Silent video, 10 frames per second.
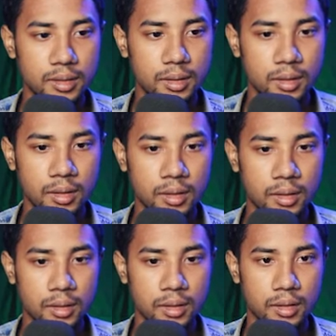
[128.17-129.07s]

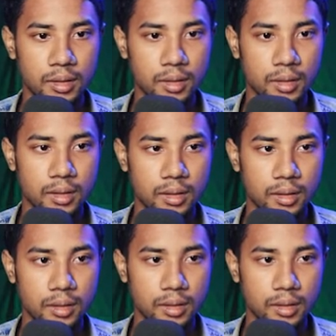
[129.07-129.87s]
No one is speaking in this clip.